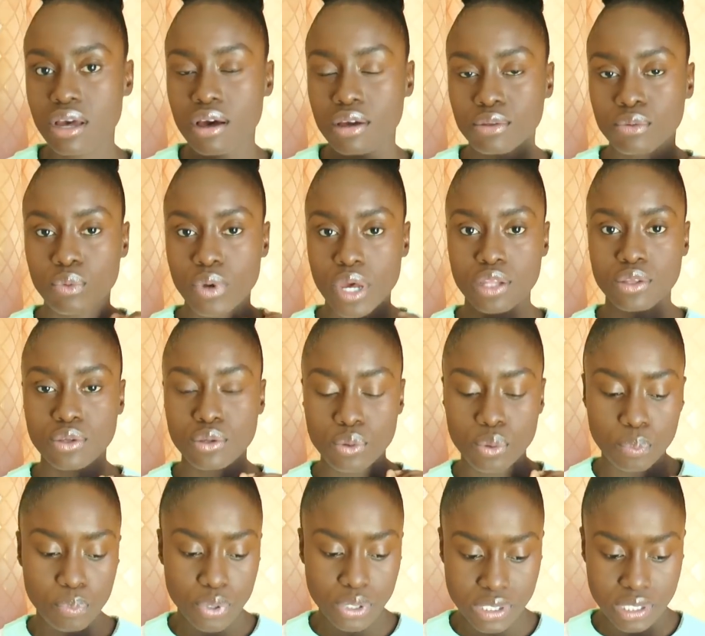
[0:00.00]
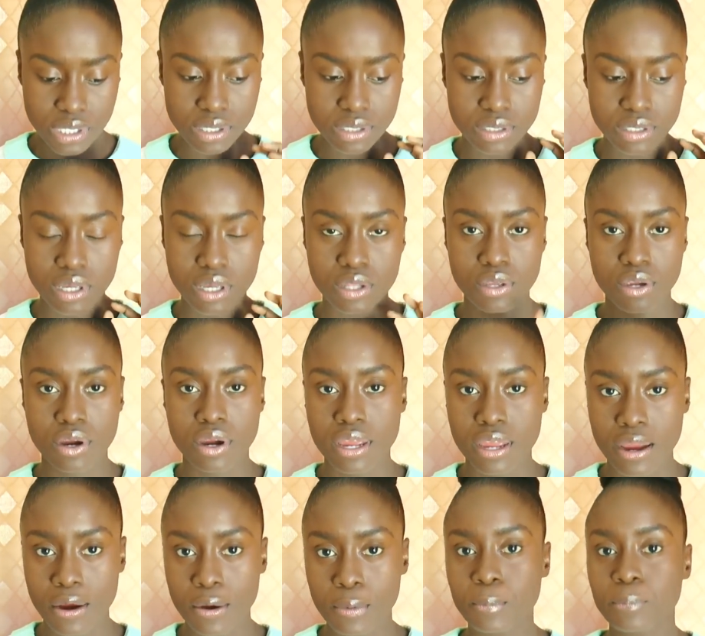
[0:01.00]
suck when you put it in your
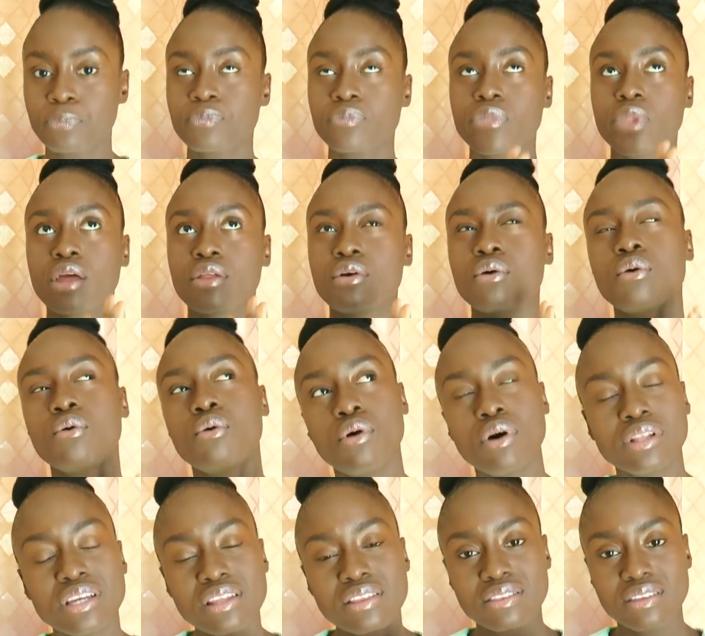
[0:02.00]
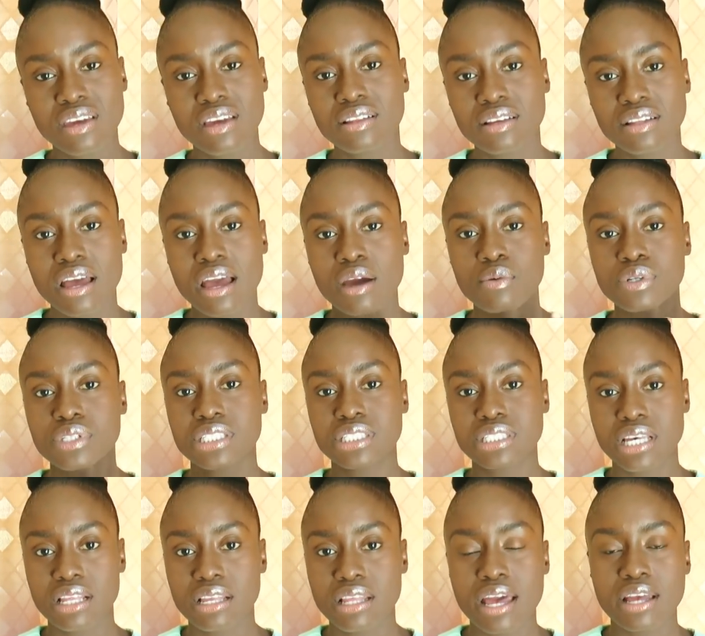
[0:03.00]
hair. The only thing that I would
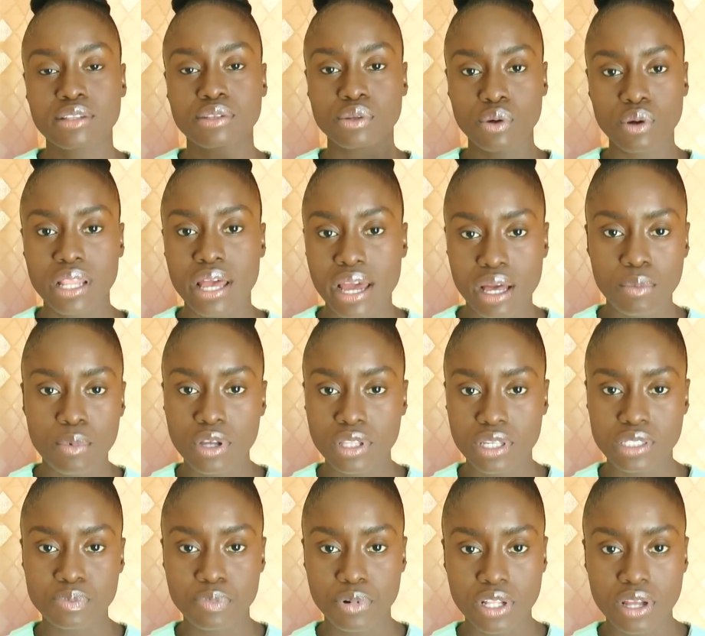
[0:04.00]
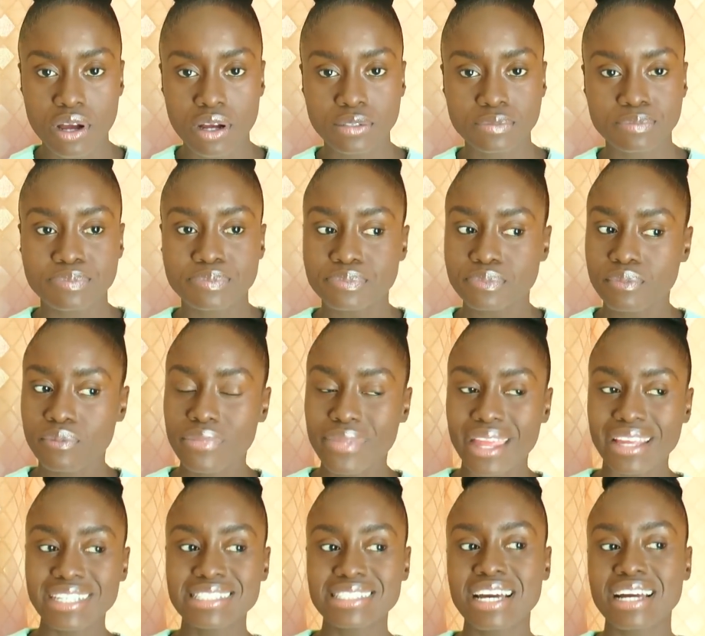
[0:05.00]
say that I don't like about this product
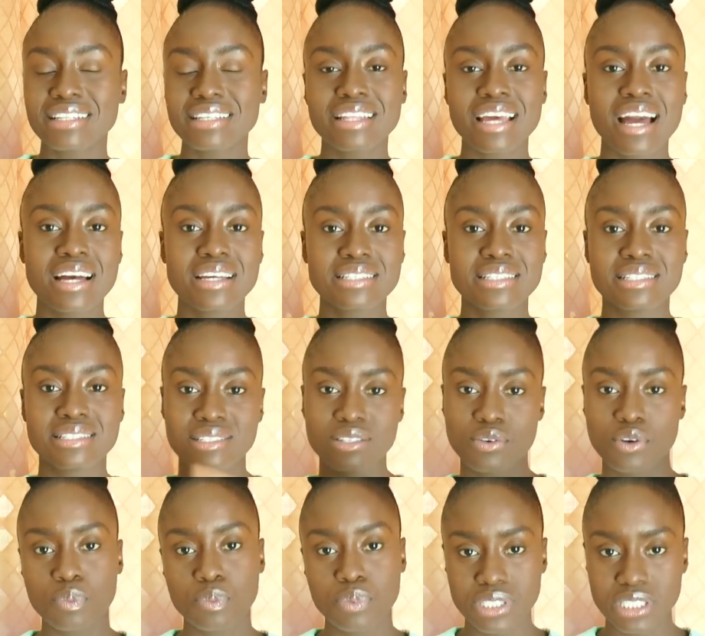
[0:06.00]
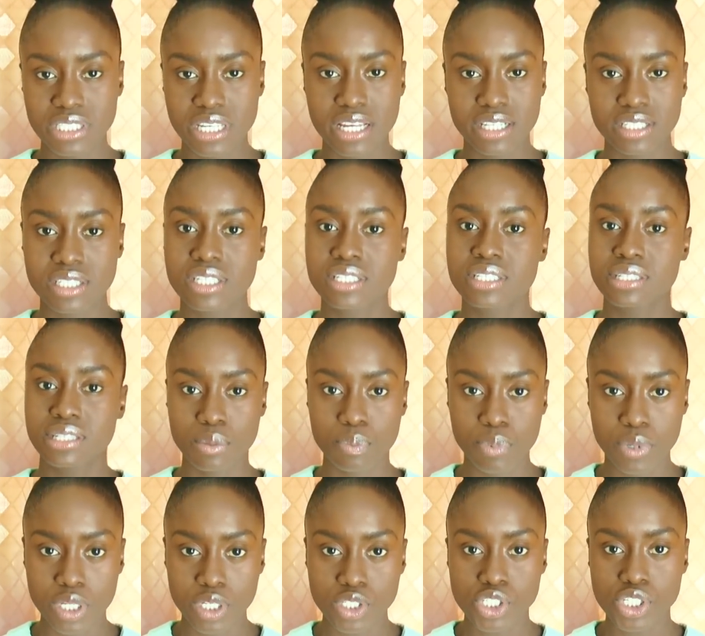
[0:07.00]
is that it has 0%
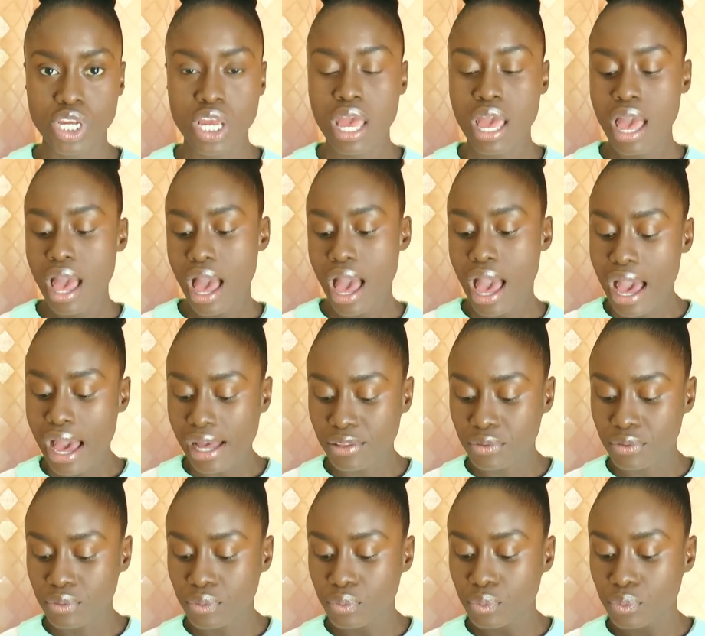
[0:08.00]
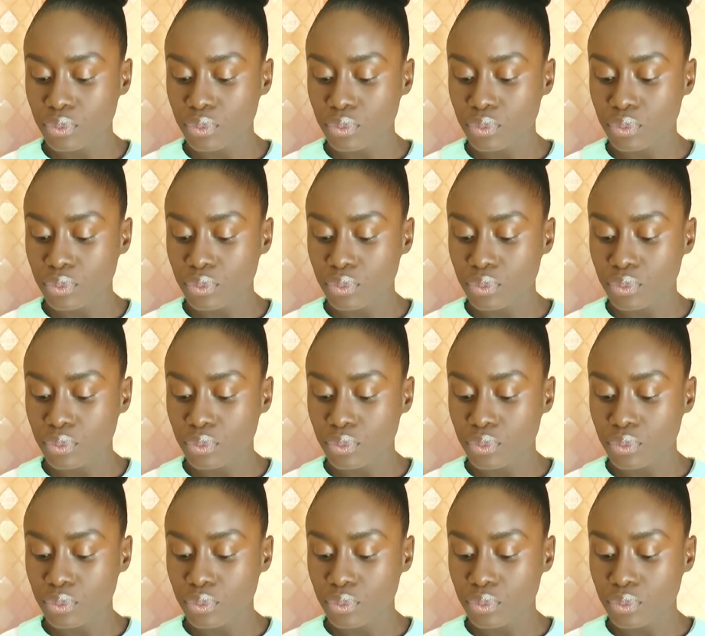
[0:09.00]
slippage, and